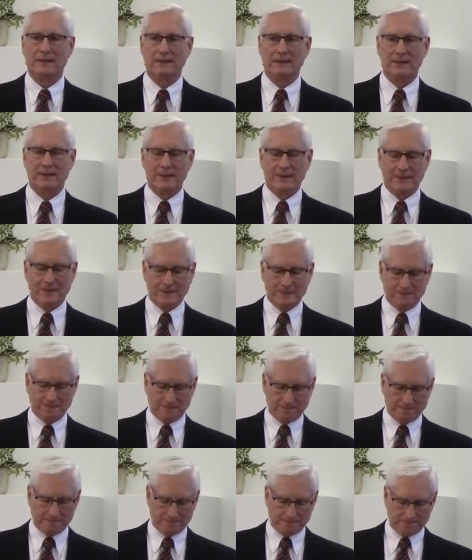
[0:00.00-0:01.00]

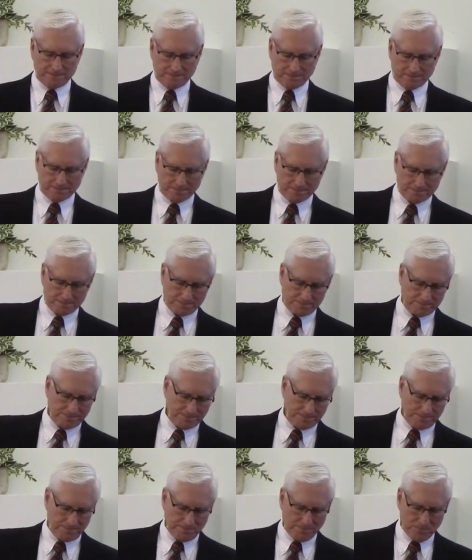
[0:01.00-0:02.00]

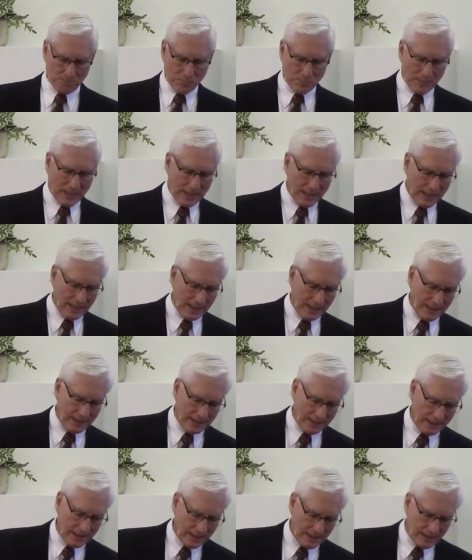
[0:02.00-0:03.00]

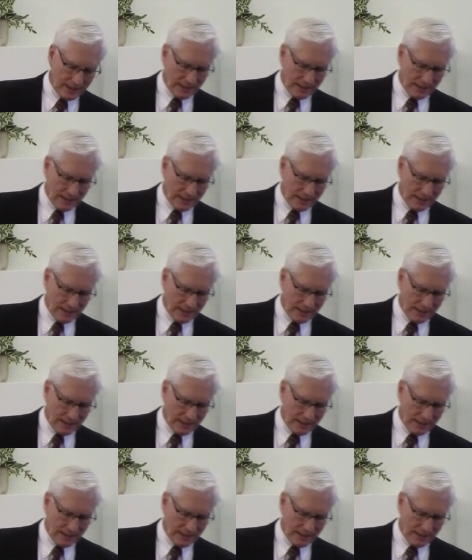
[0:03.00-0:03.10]
Nobody speaks.